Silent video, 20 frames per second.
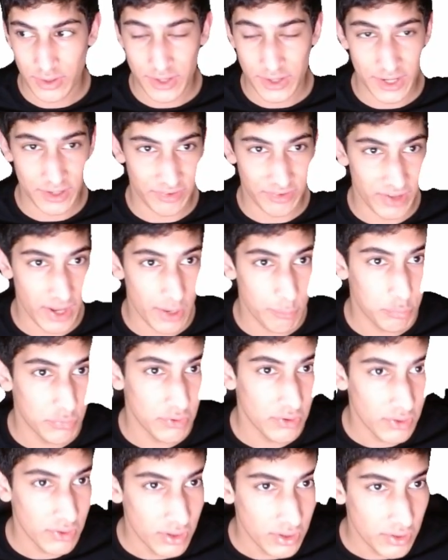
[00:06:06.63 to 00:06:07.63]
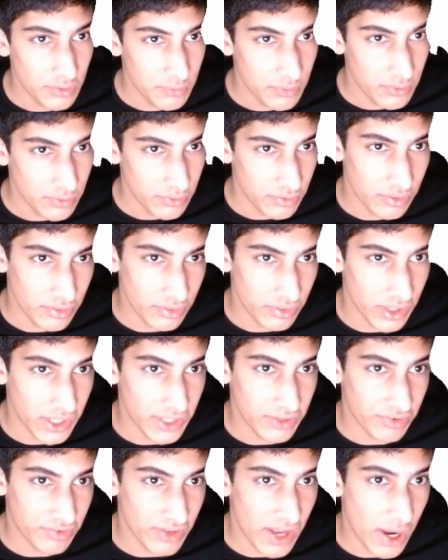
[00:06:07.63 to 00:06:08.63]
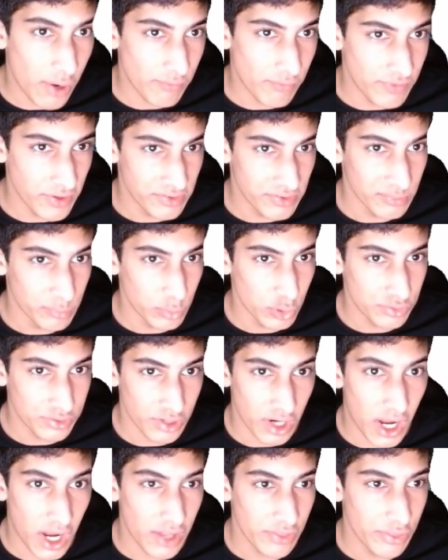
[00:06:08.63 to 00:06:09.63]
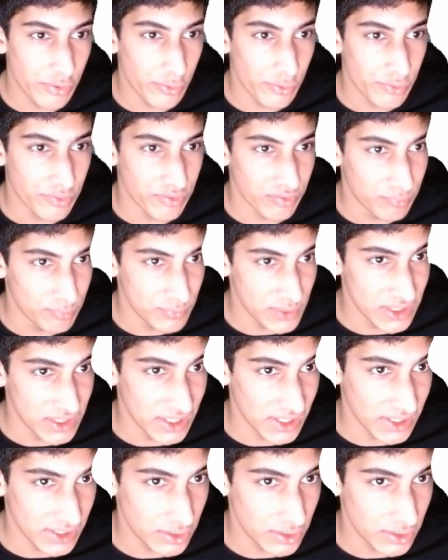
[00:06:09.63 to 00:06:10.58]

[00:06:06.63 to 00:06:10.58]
except it's now visible to others, meaning